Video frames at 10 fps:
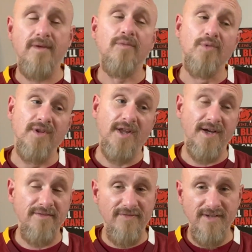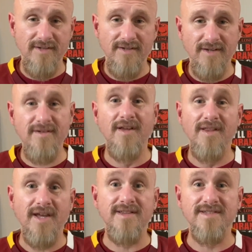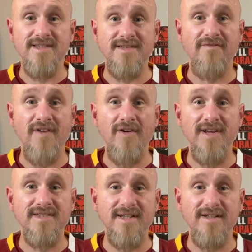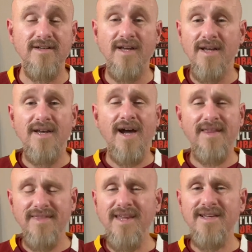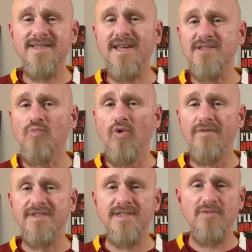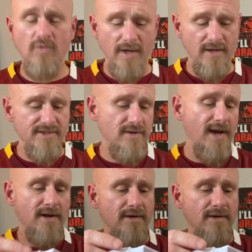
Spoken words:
real life, like this is a fairy tale, I think says Wolves as well, so I don't